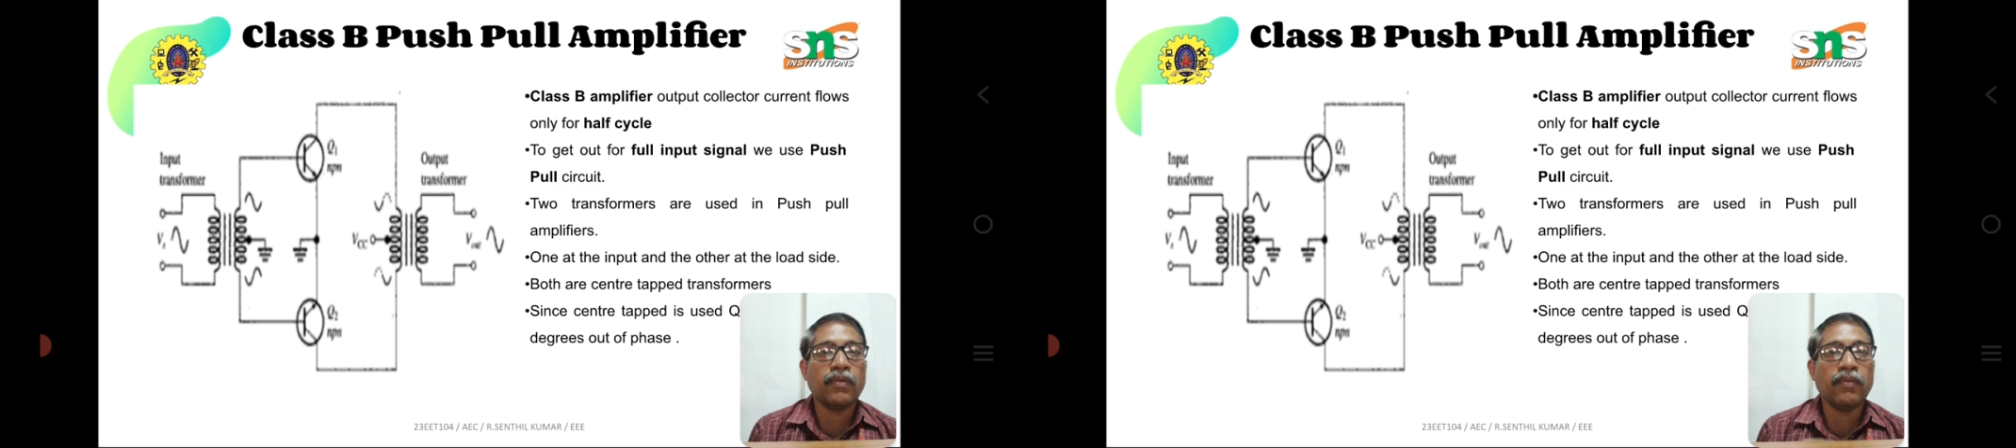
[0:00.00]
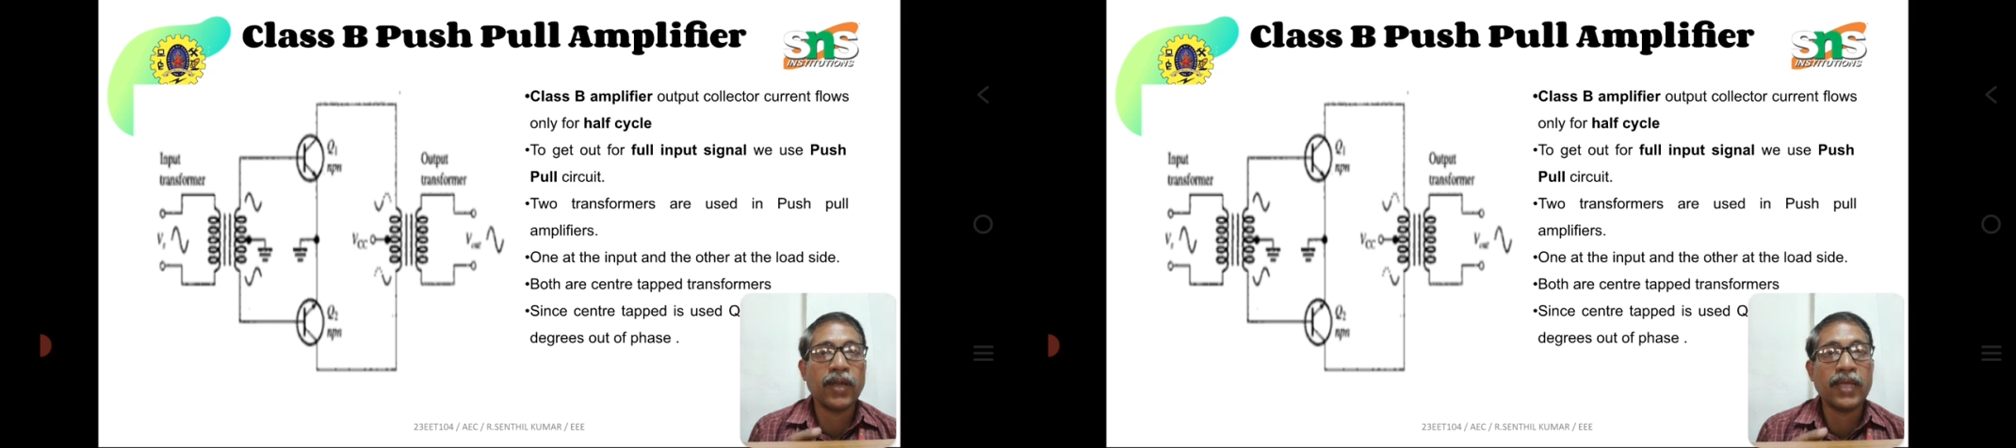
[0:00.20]

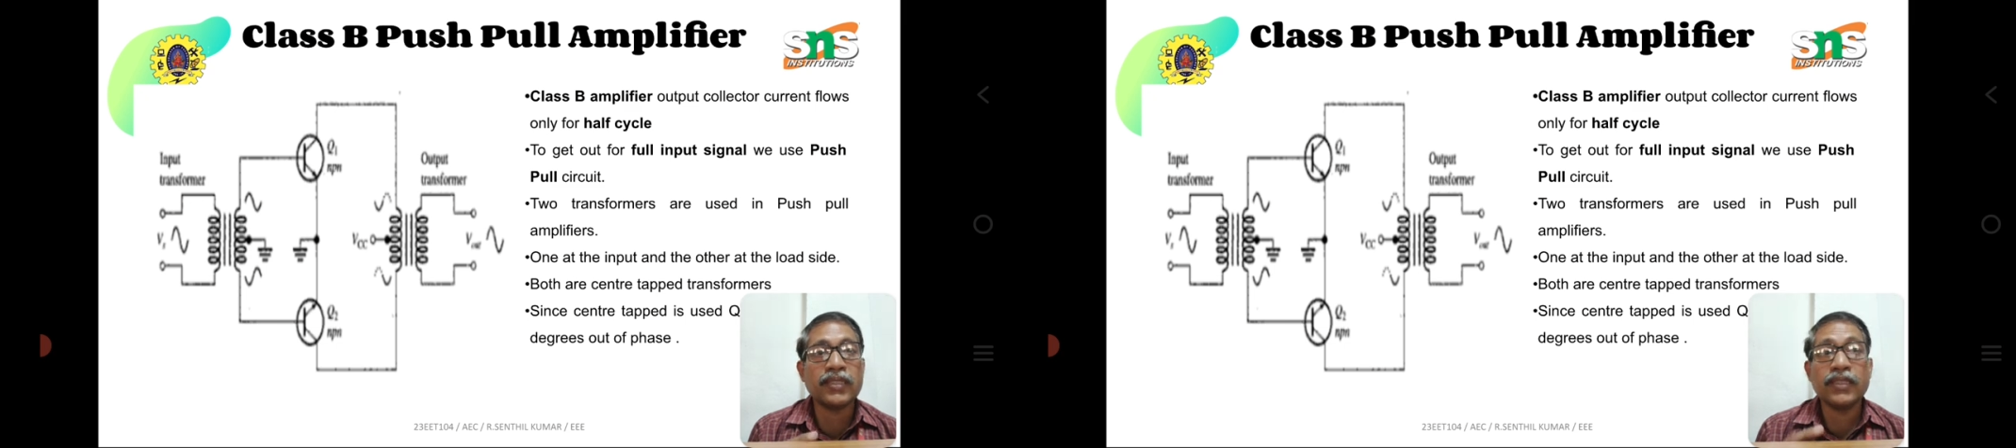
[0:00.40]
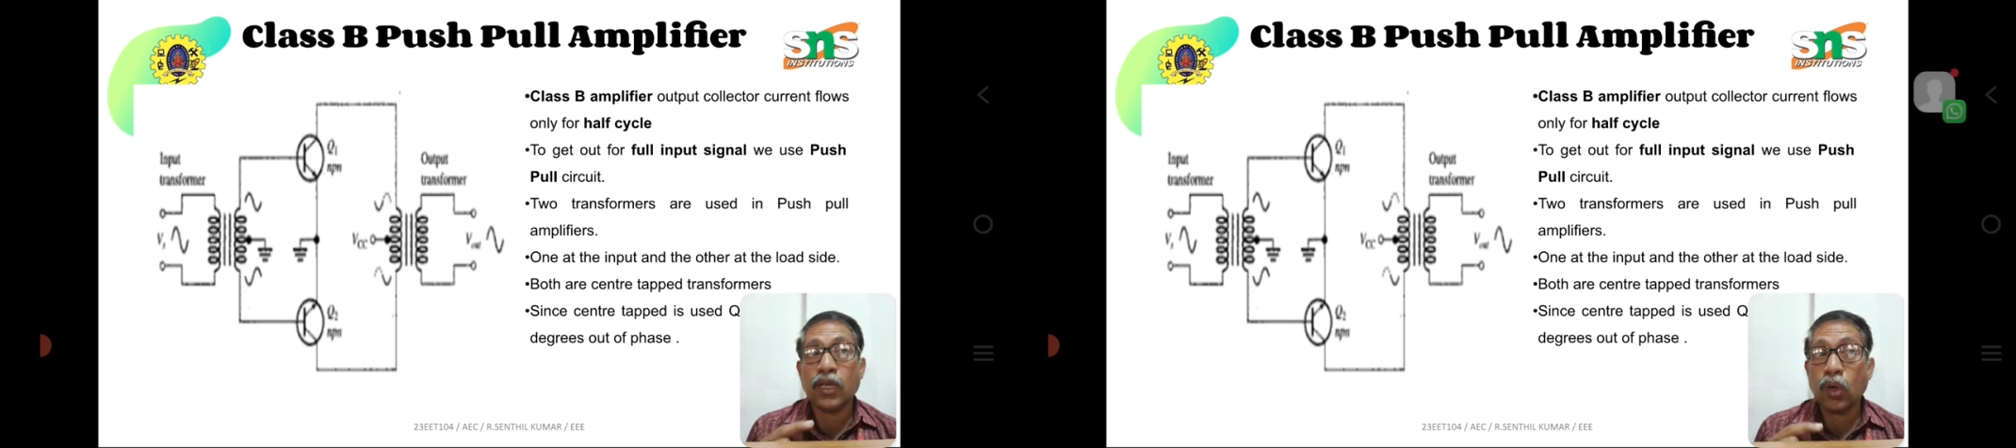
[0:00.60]
whereas
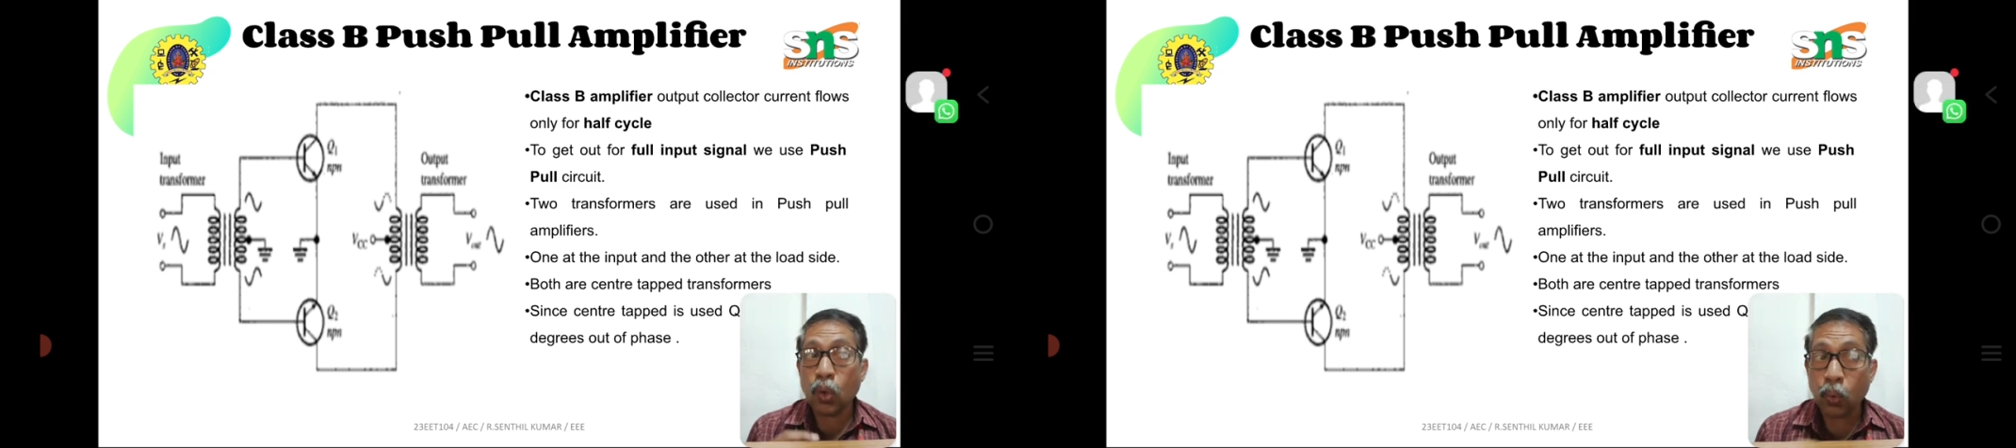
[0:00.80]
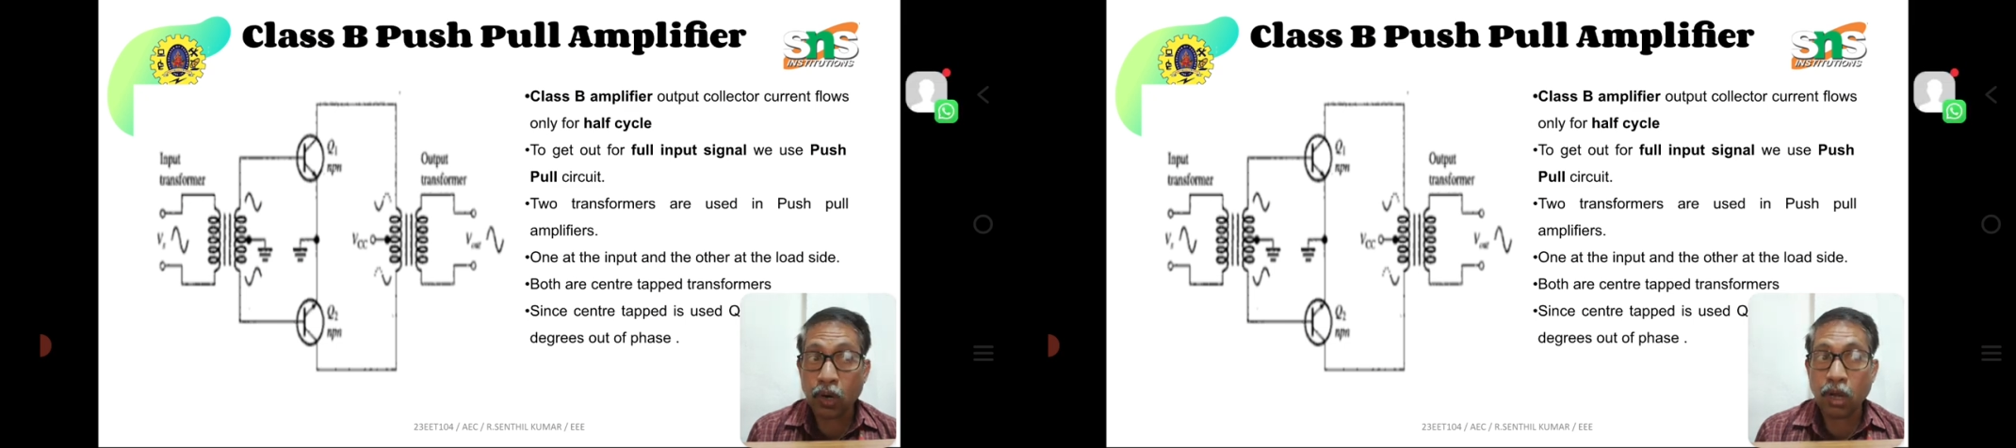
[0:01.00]
in the
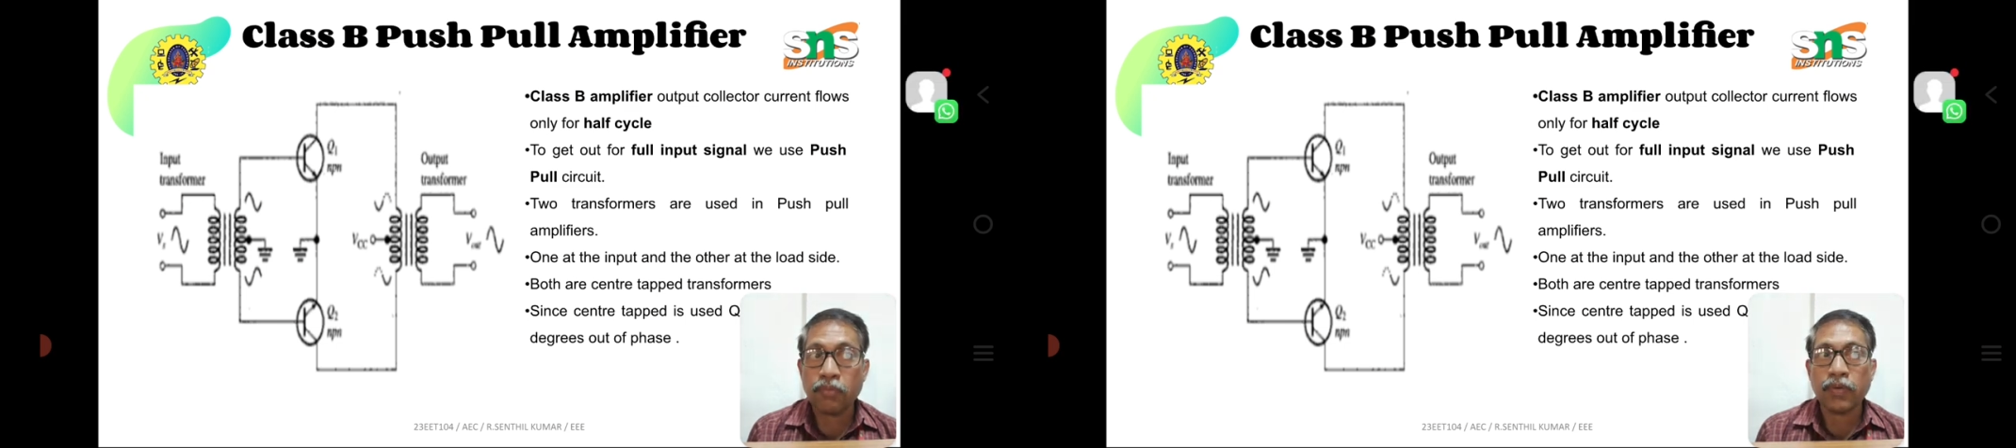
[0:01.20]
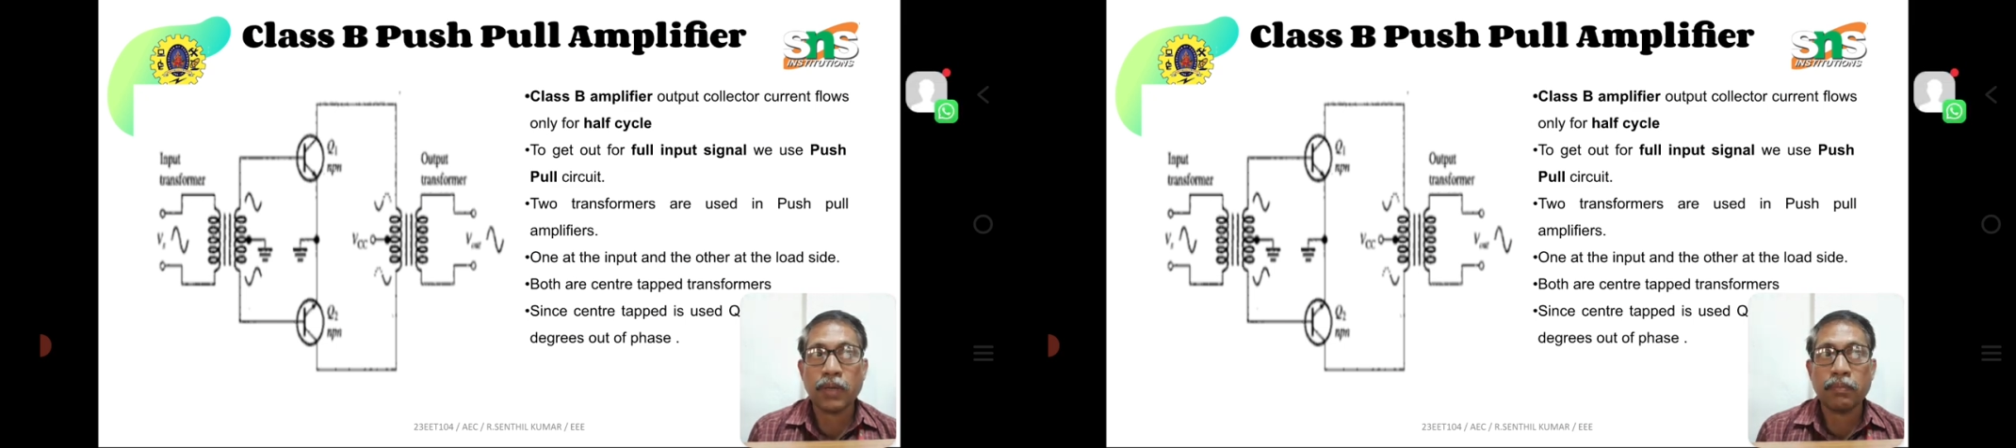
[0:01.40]
lower
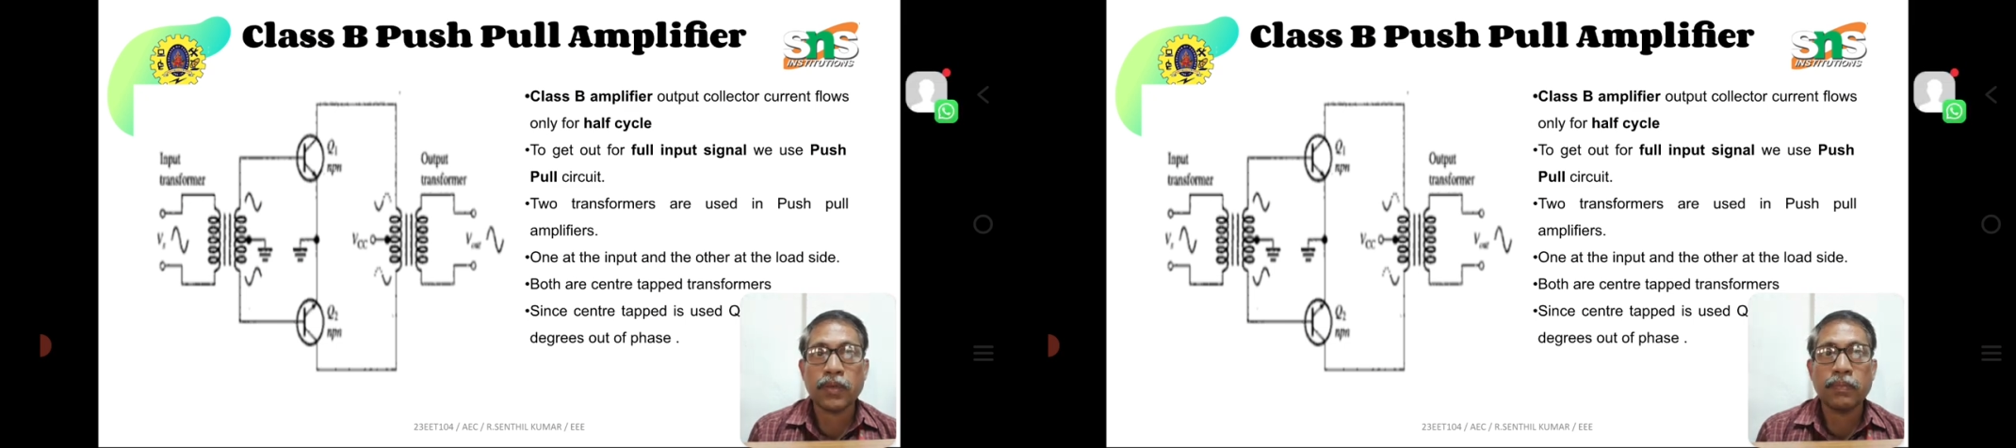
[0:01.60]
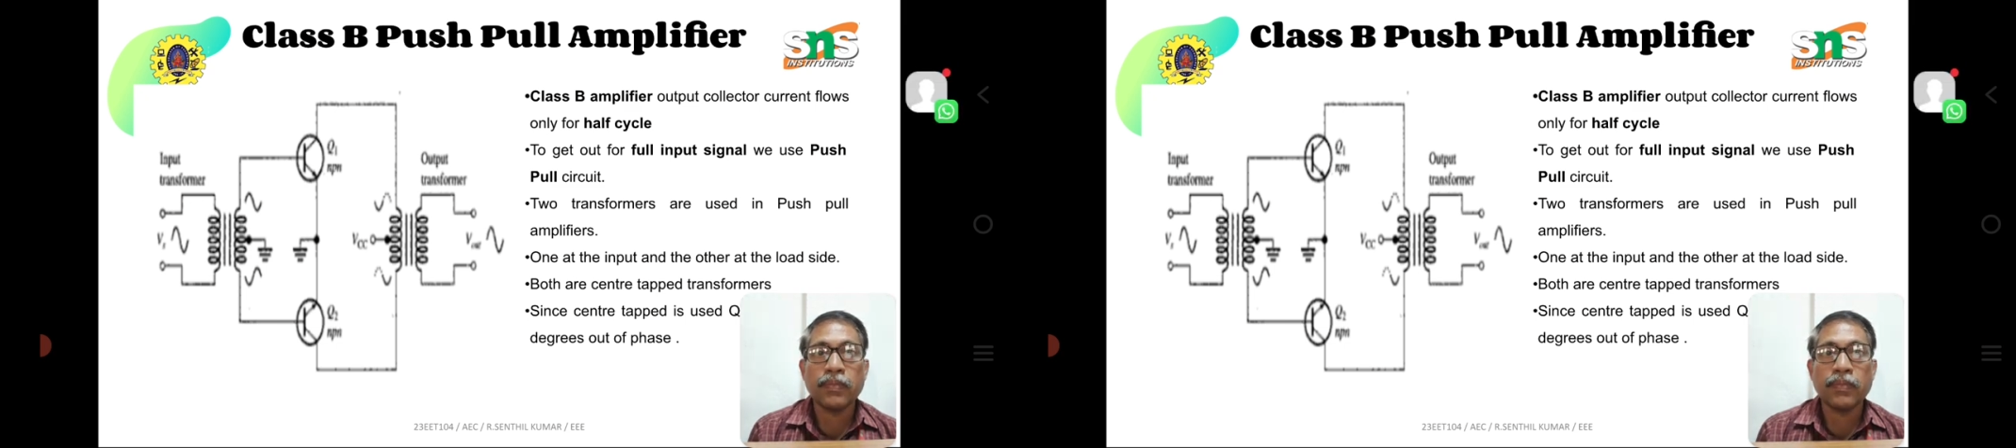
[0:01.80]
of limb,